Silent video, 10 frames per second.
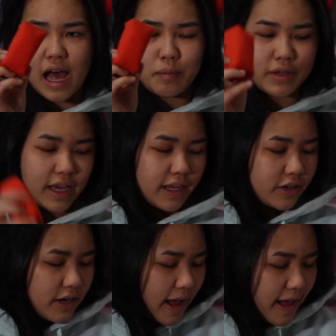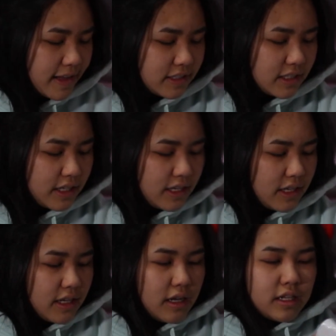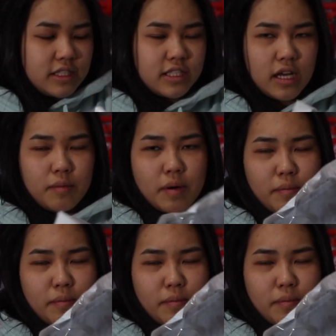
applicator and some